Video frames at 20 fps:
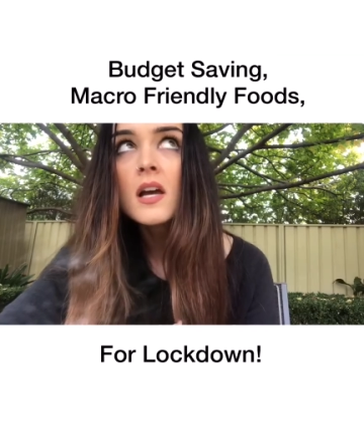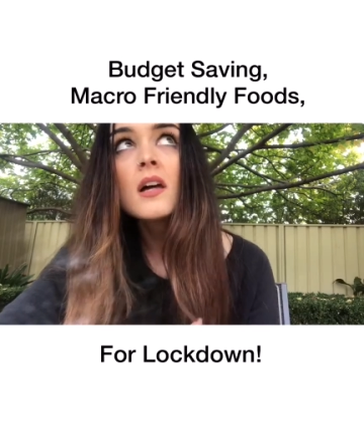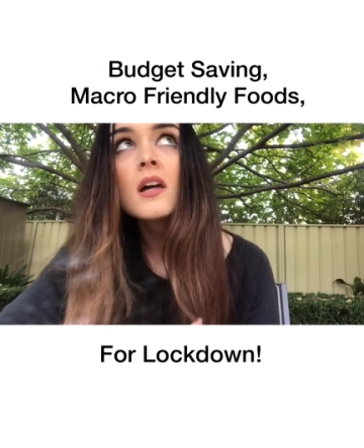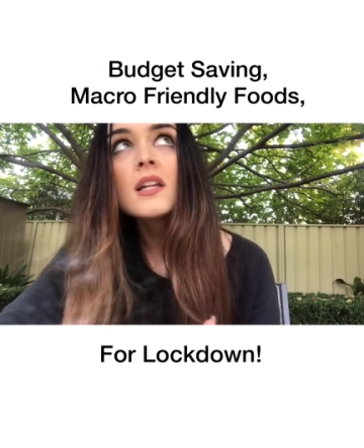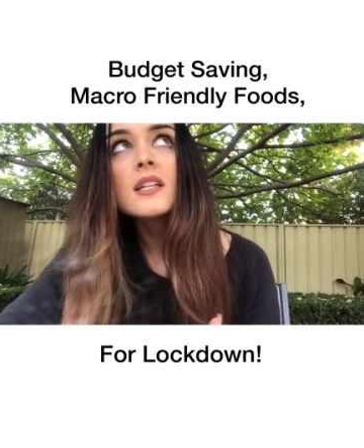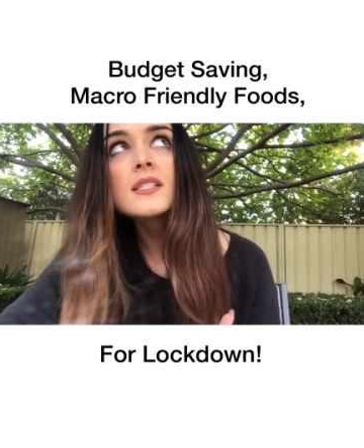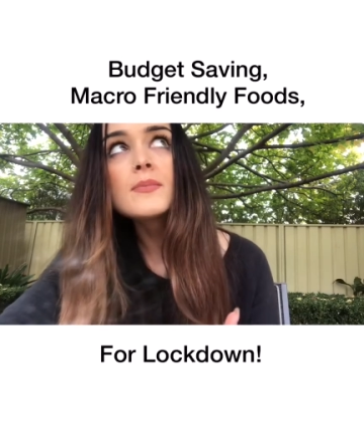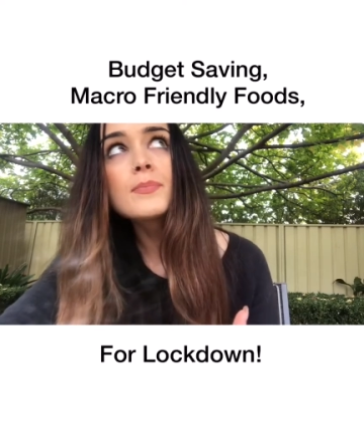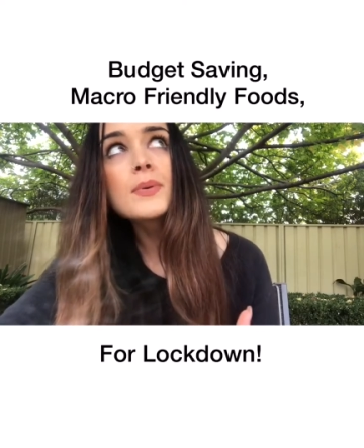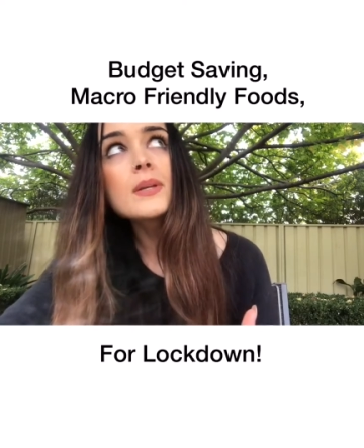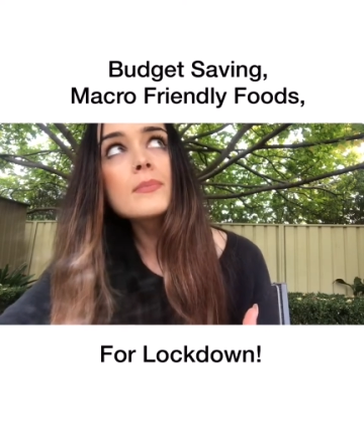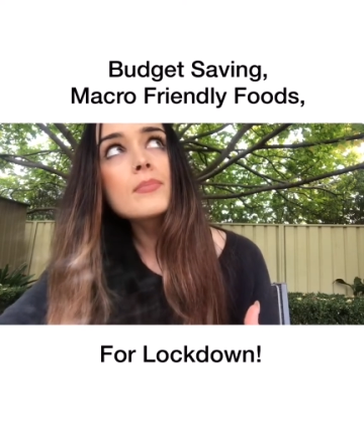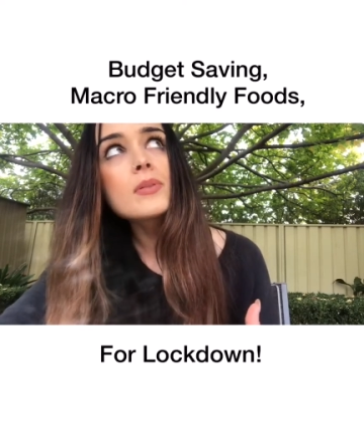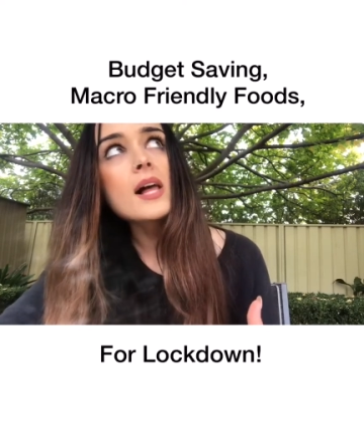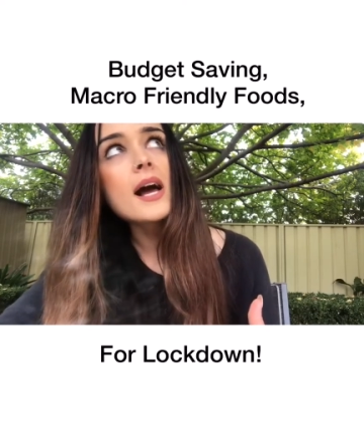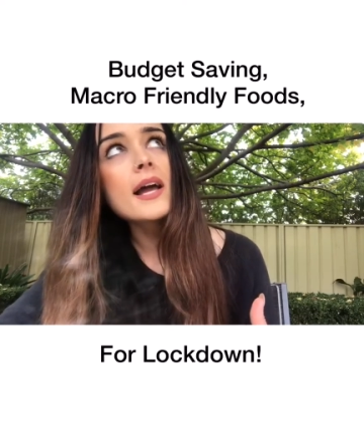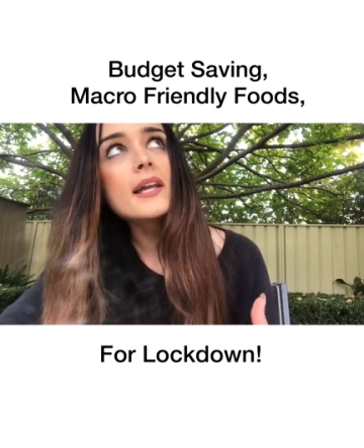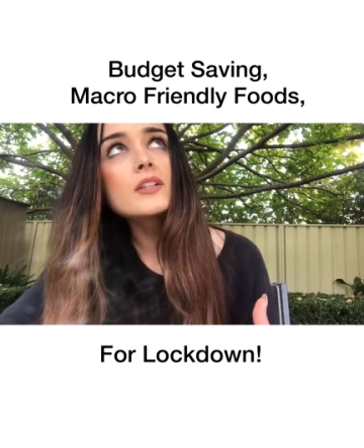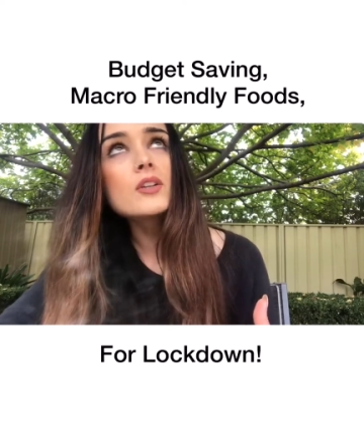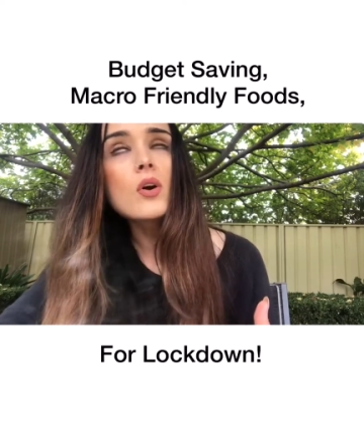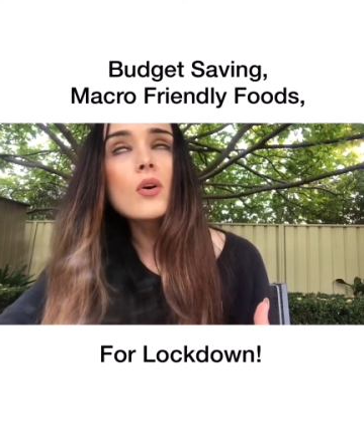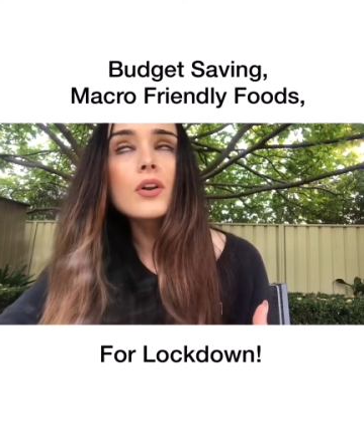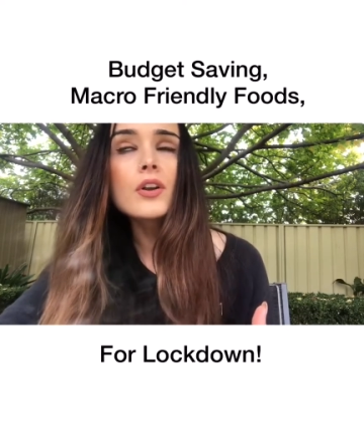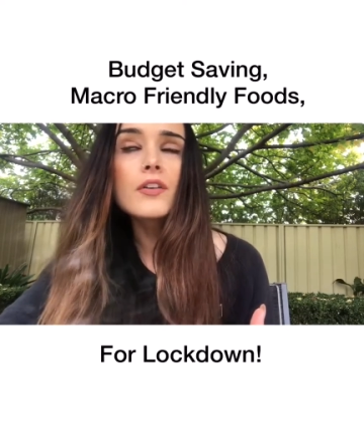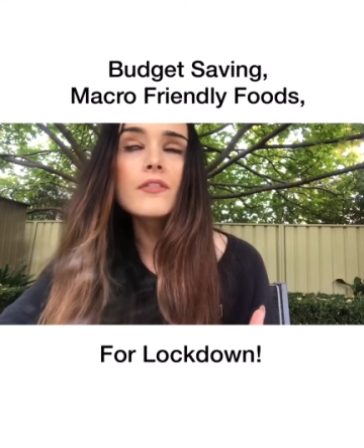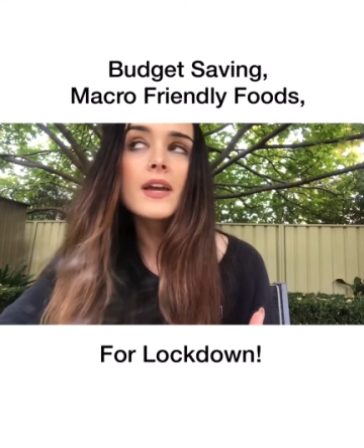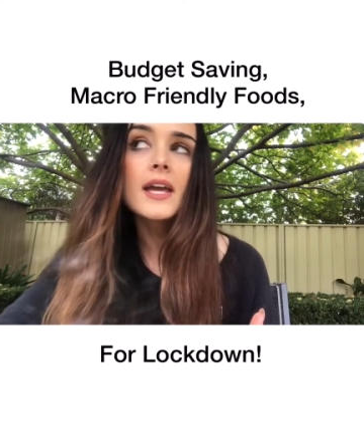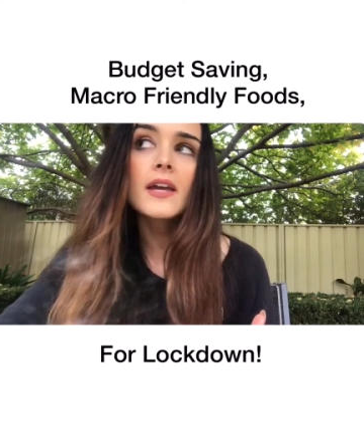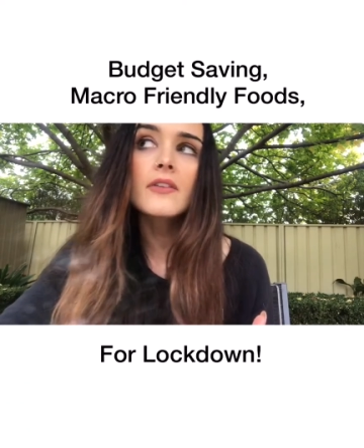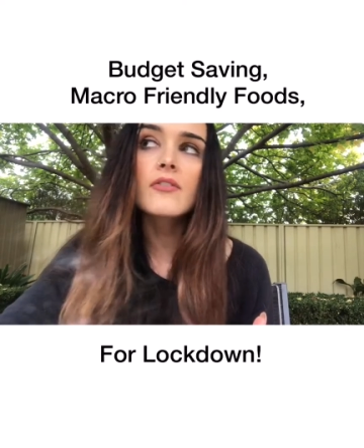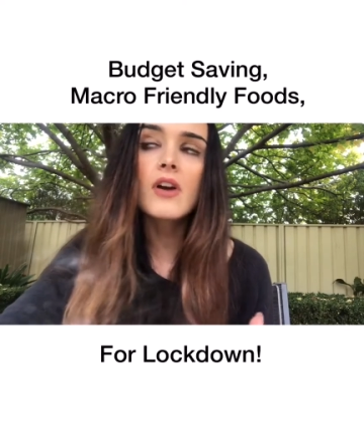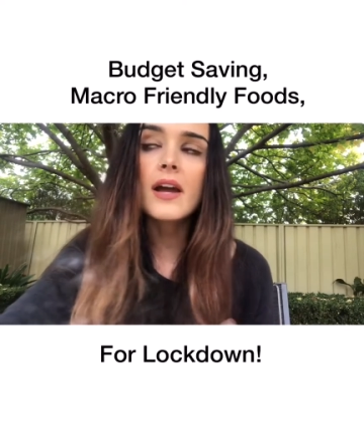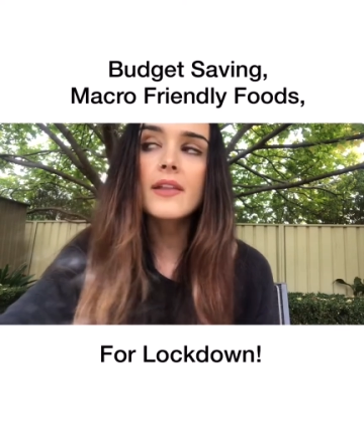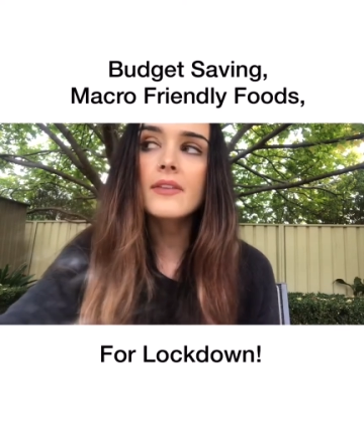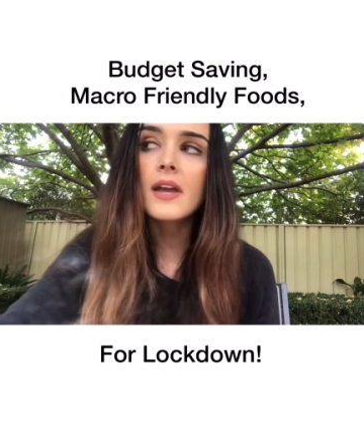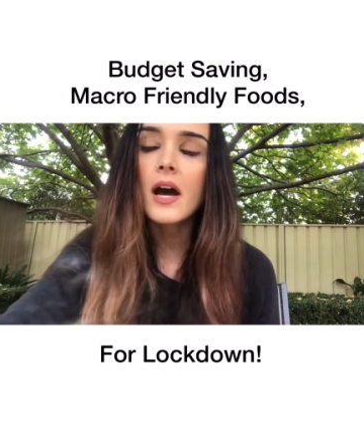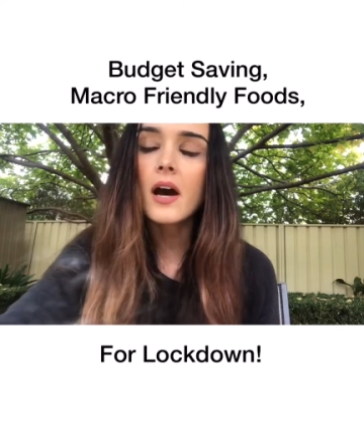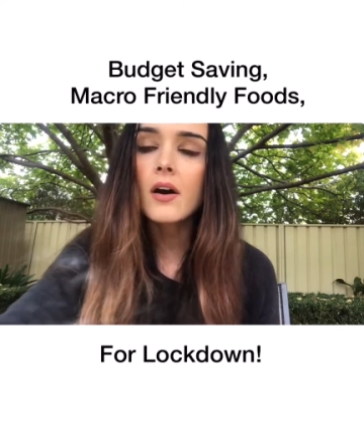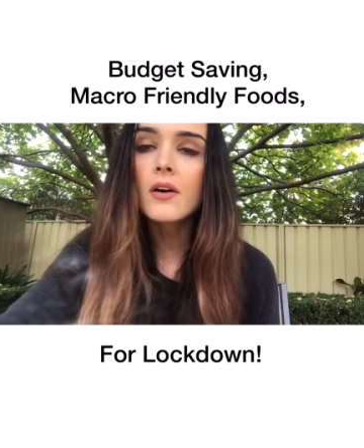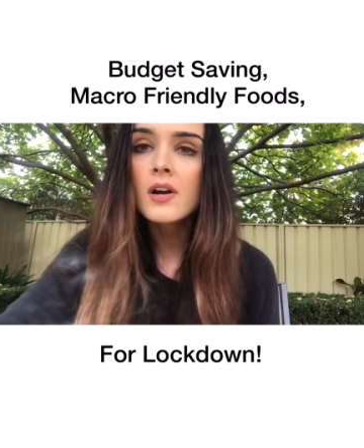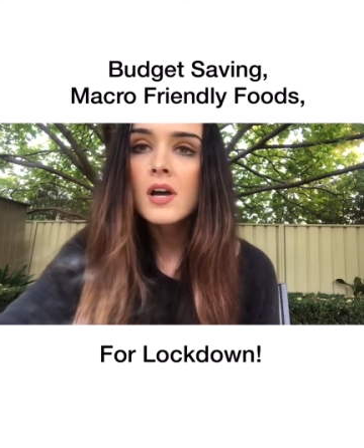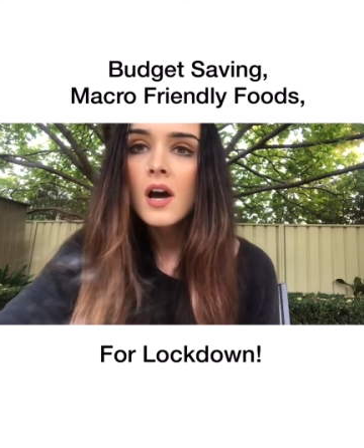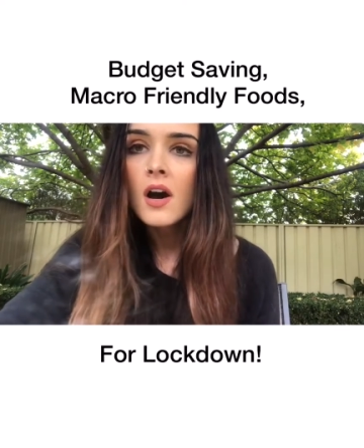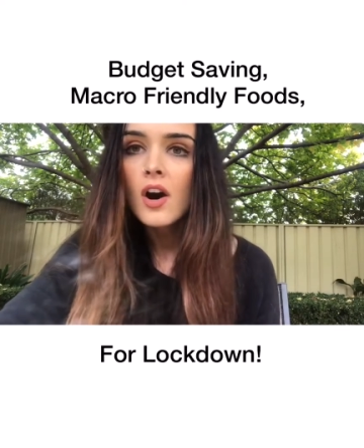There's a big plane going overhead right now.